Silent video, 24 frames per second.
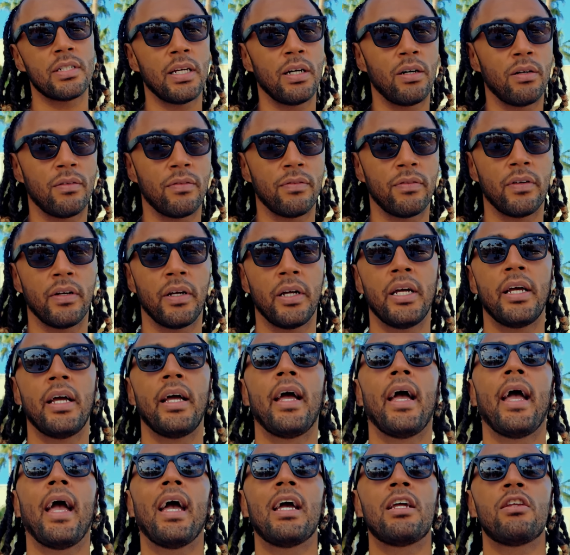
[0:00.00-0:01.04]
yourself,
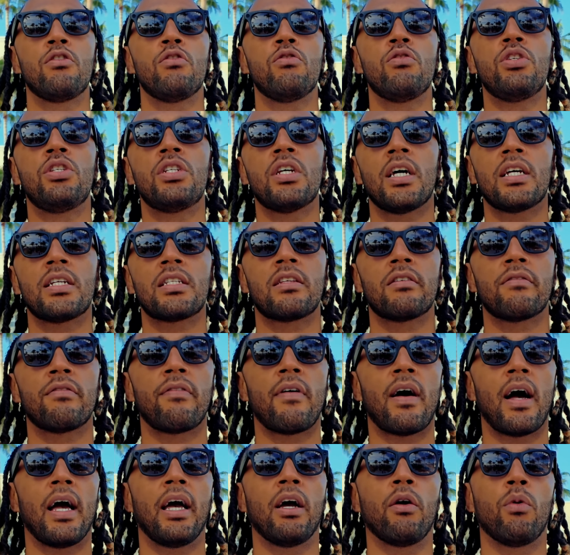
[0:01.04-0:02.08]
and you
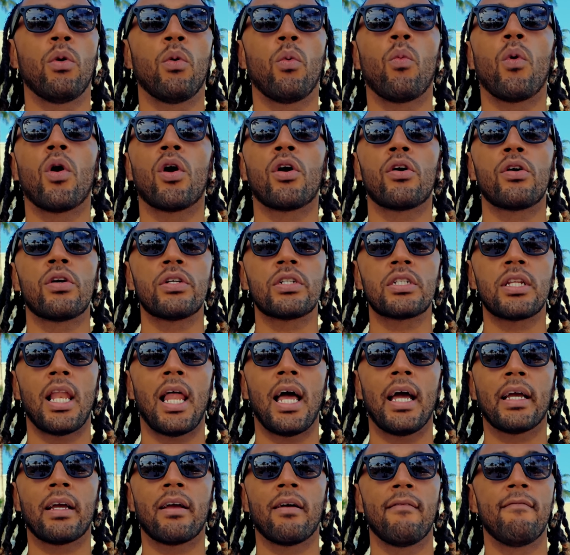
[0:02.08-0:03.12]
justify it with words
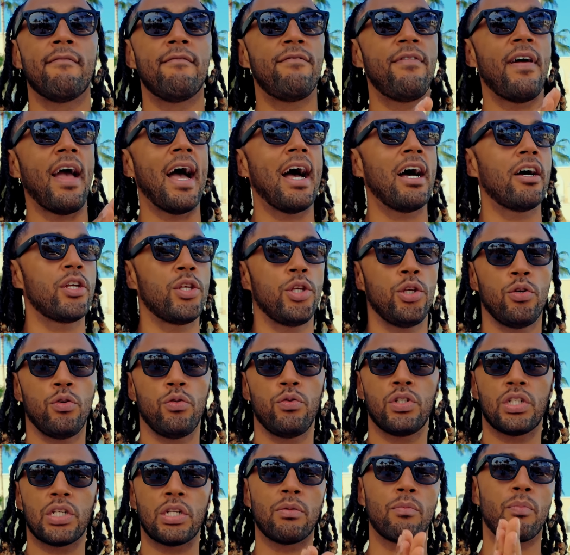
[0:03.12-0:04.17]
like
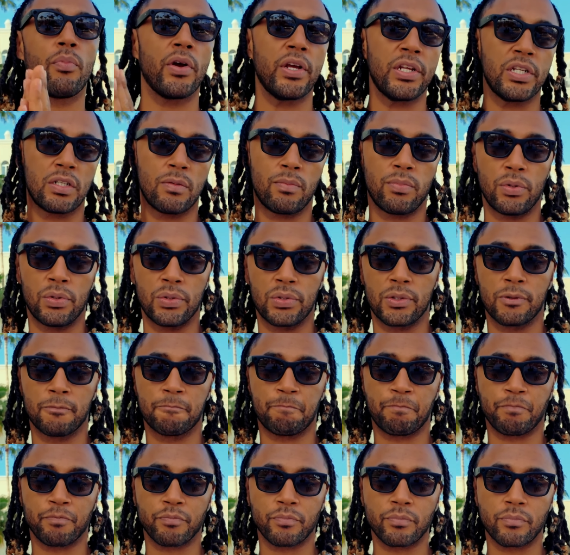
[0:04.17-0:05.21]
values and principles.
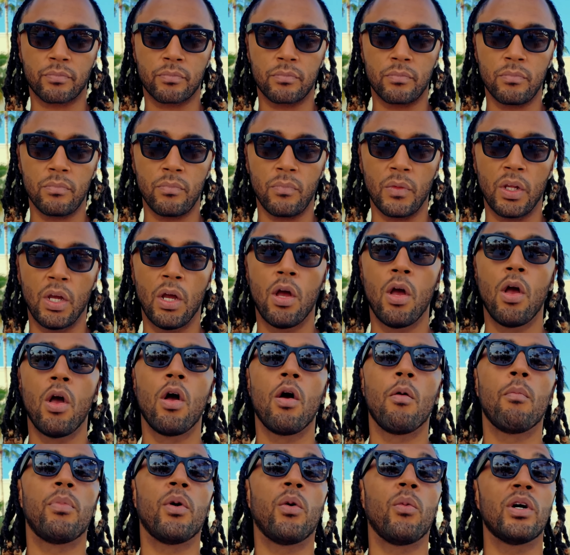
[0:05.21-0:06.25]

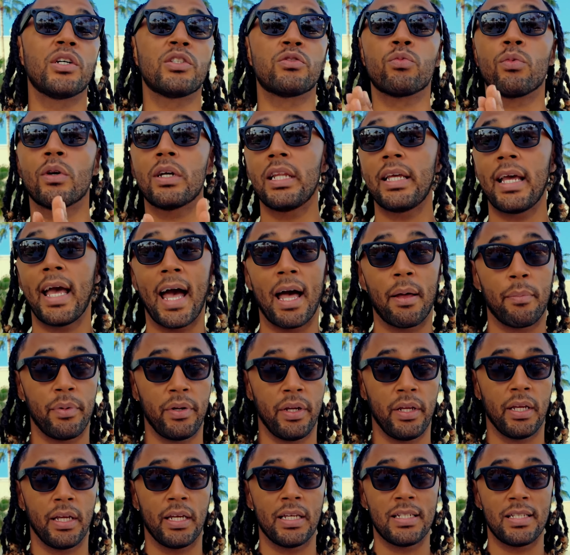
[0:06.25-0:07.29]
But what's really
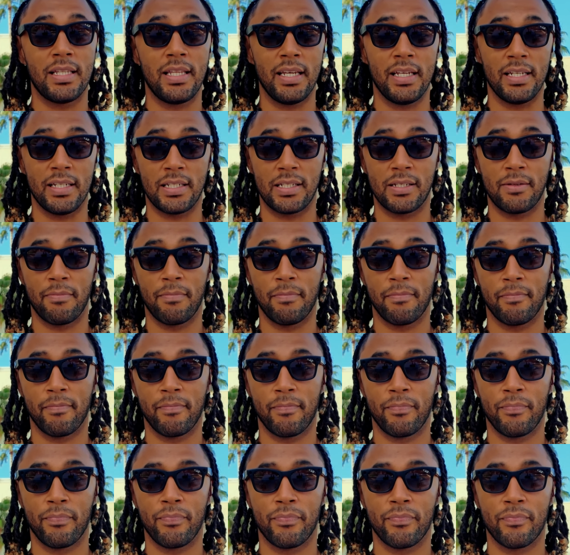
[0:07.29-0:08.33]
happening is this:
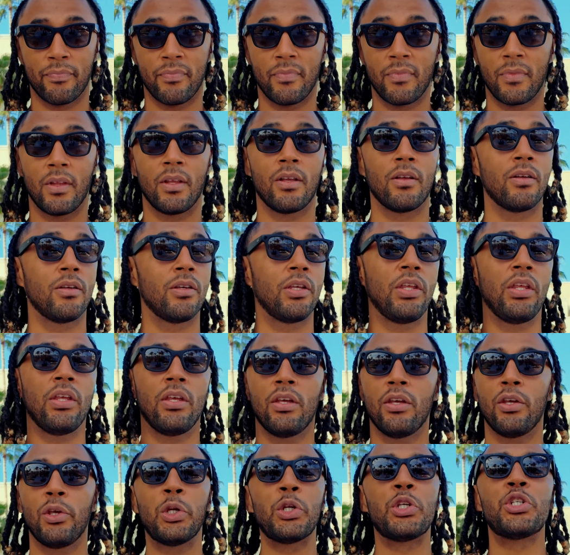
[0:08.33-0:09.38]

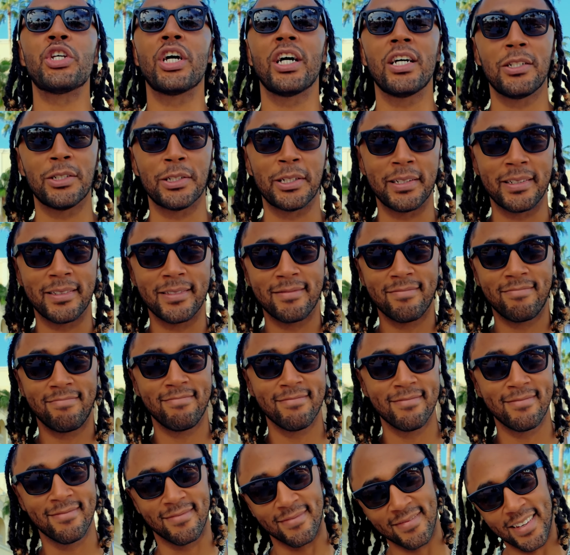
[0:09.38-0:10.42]
you're judging.
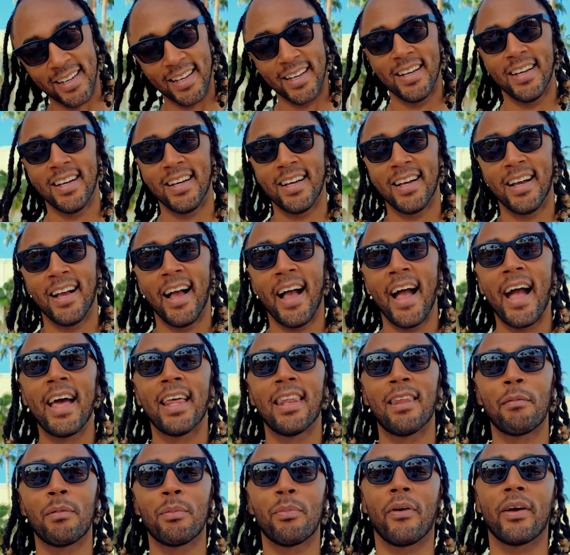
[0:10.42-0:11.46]

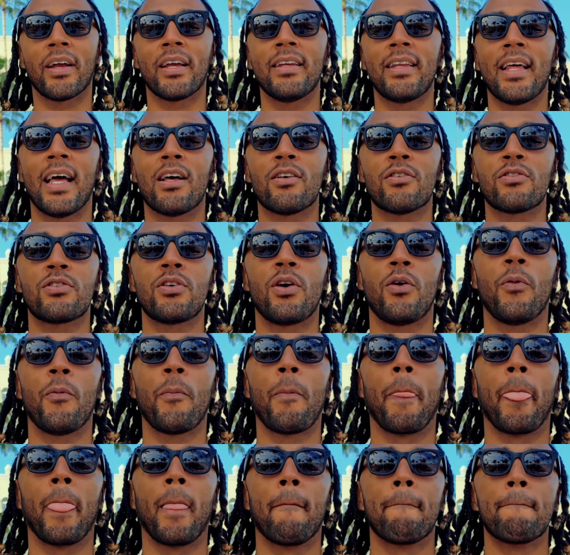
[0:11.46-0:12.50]
And let me break it down.
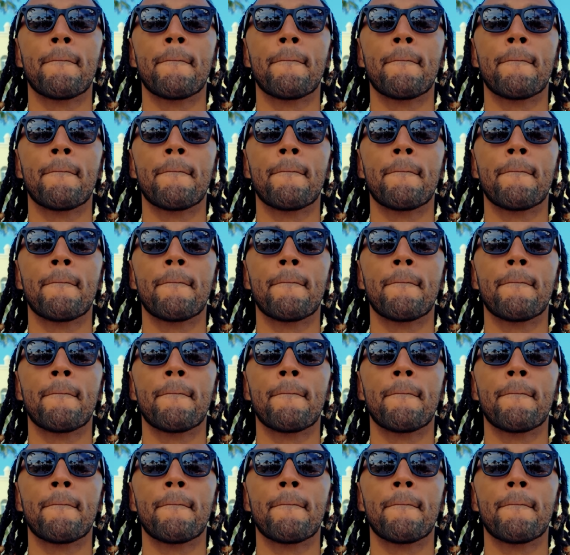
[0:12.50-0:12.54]
So